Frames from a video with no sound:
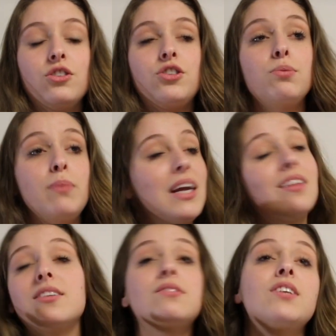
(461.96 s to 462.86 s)
to
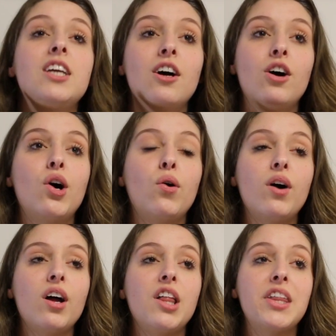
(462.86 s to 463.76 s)
make this
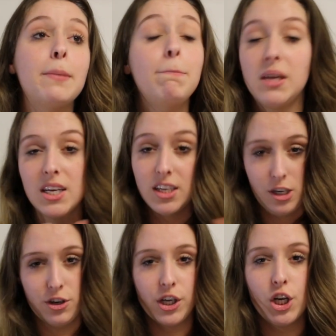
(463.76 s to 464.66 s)
video that me a
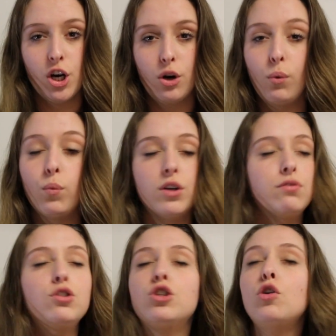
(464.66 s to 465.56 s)
year ago would
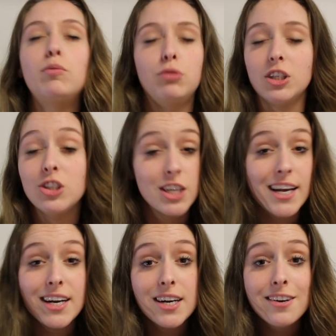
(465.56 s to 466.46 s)
have so
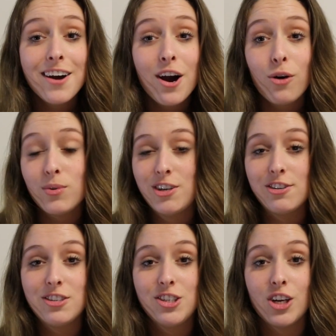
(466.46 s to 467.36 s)
appreciated, which
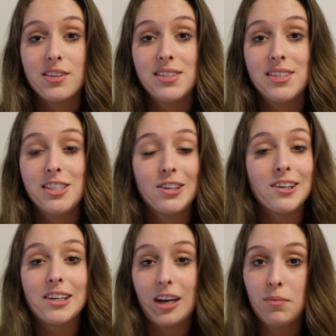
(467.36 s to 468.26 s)
is just,
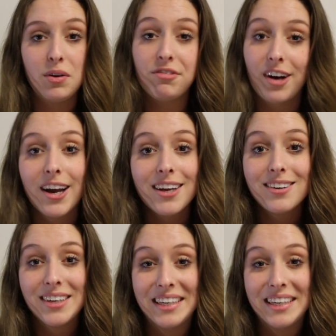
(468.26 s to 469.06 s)
you're gonna be fine.